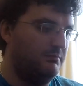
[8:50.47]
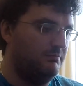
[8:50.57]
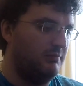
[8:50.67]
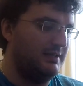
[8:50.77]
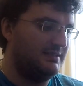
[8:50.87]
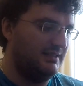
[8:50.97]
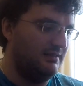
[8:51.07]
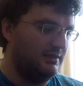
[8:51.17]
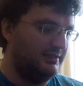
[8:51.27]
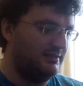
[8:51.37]
racing
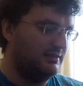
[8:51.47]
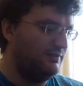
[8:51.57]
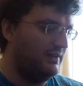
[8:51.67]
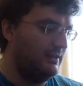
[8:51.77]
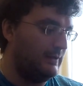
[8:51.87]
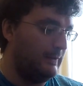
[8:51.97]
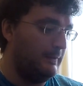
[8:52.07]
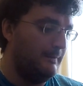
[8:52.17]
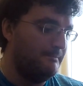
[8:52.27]
license video.